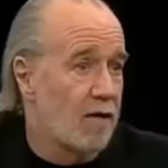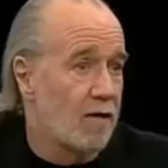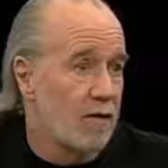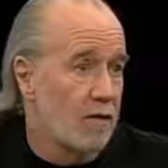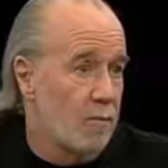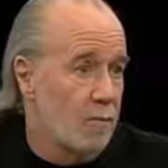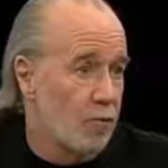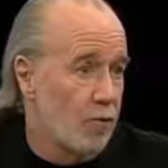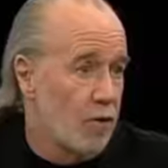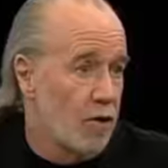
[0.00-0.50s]
here
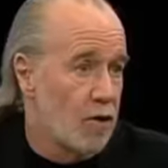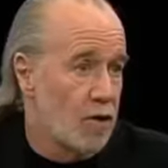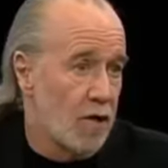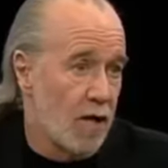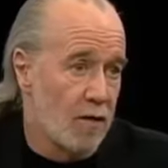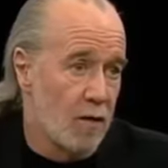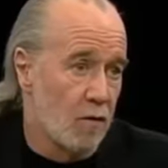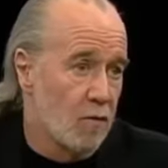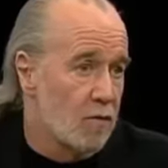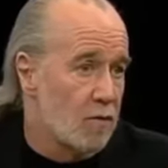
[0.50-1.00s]
to preach.
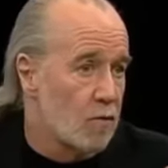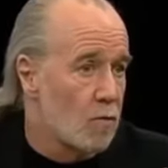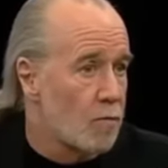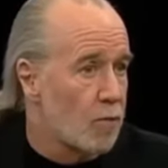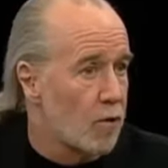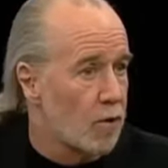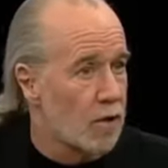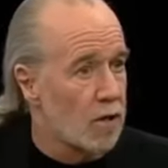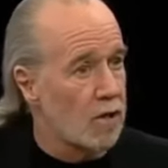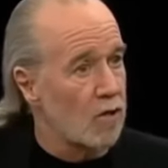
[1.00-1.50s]
I don't do
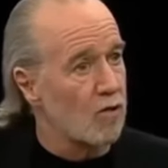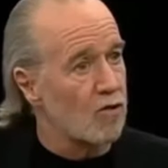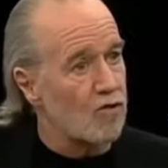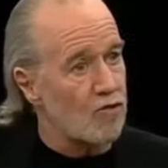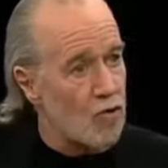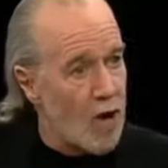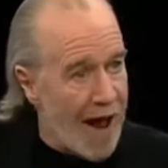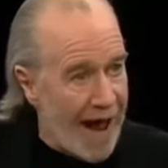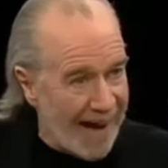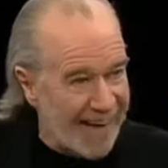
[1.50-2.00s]
political
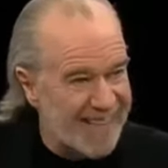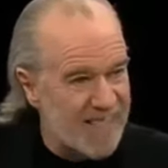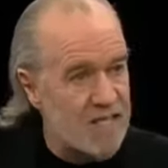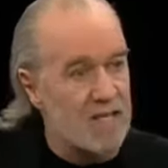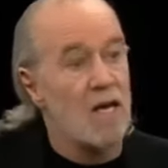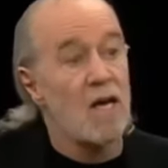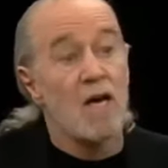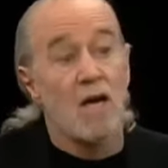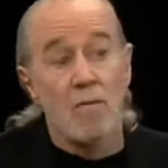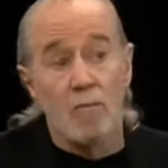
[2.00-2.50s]

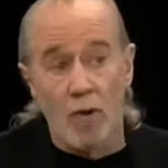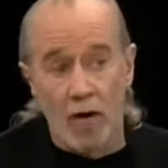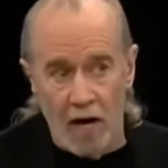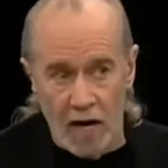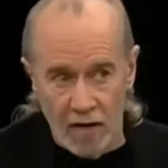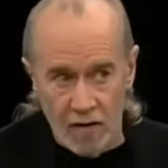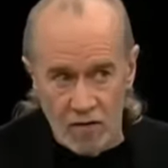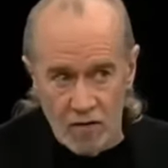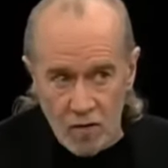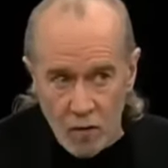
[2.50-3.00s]
tracts. But
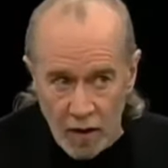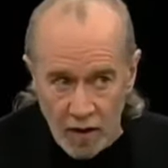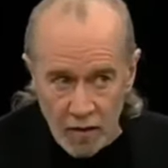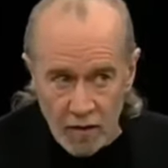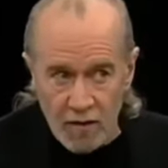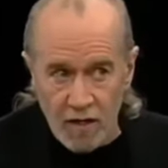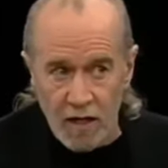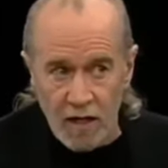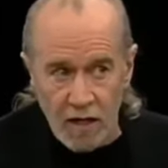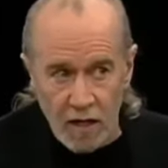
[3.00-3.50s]
I do
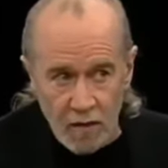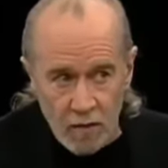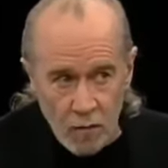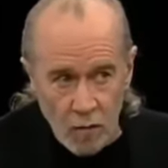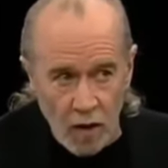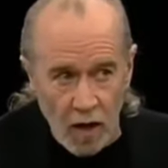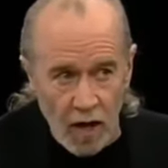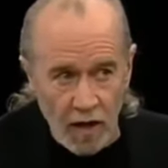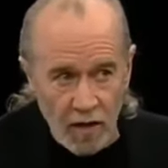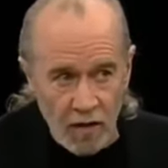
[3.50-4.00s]
entertain. I do
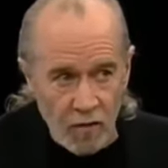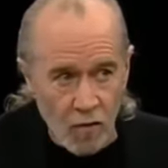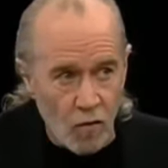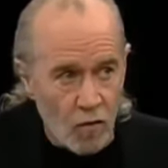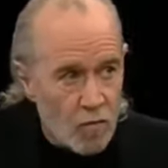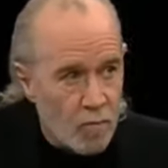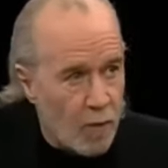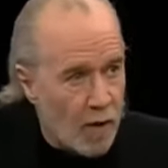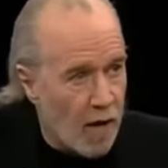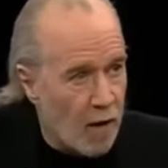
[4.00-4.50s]
a lot of
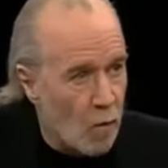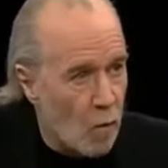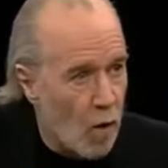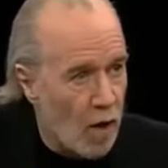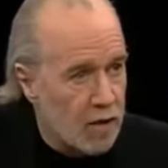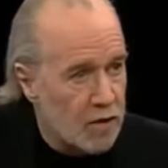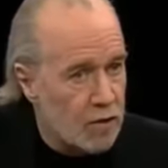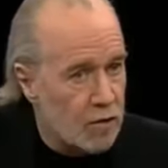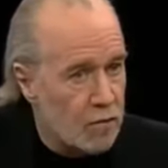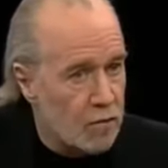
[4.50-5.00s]
jokes. But I
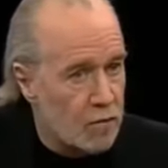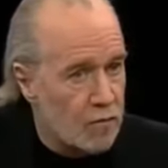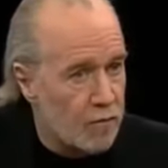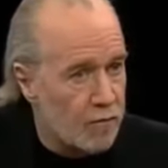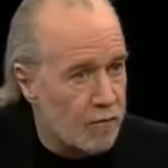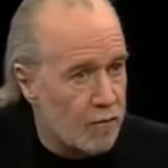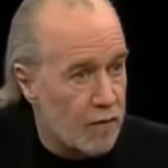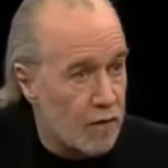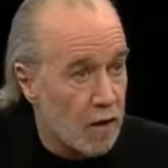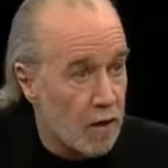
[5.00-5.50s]
want you to
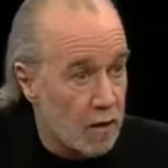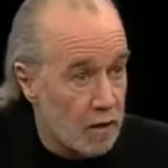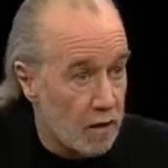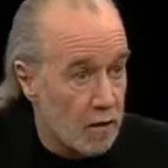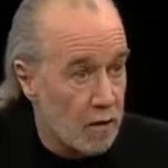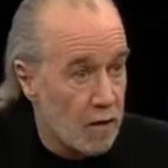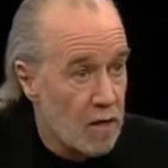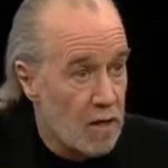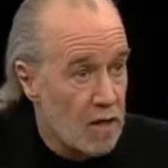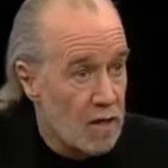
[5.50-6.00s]
feel a
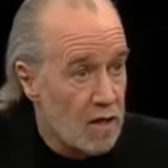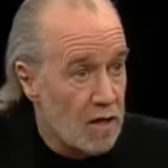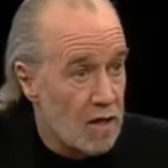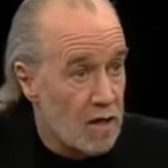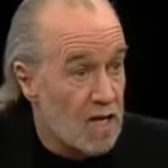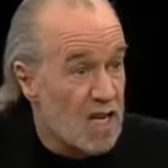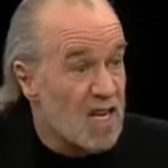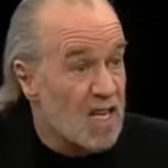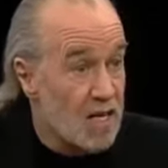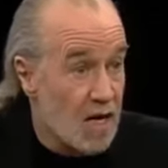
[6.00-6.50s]
little
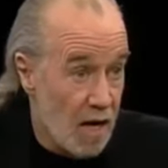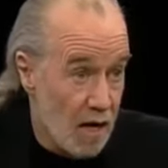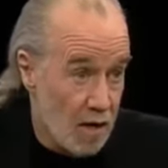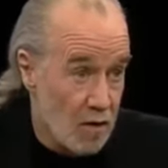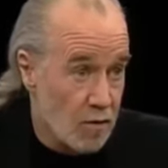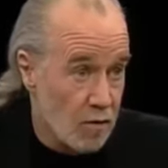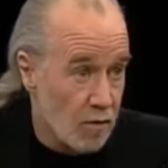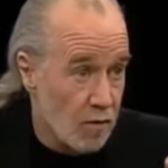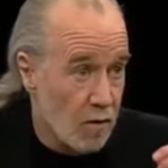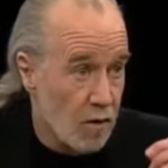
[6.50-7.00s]
in
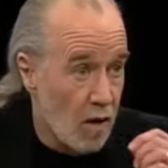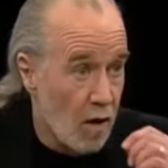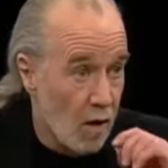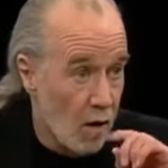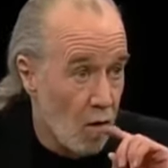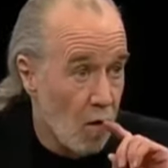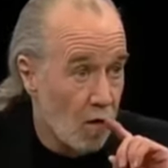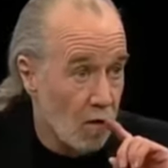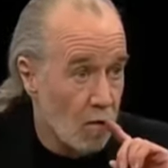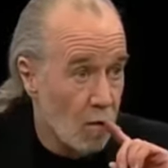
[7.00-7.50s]
danger
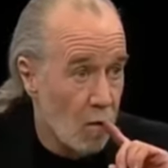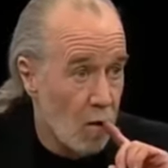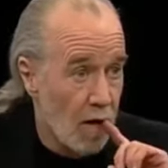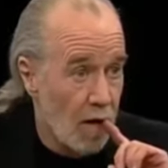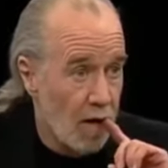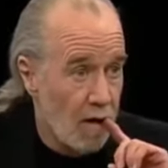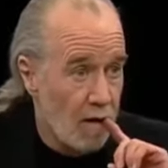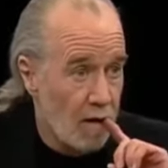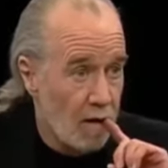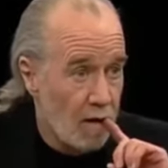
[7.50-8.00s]
along the
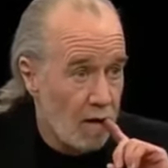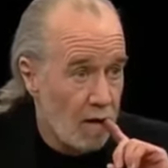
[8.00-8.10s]
way.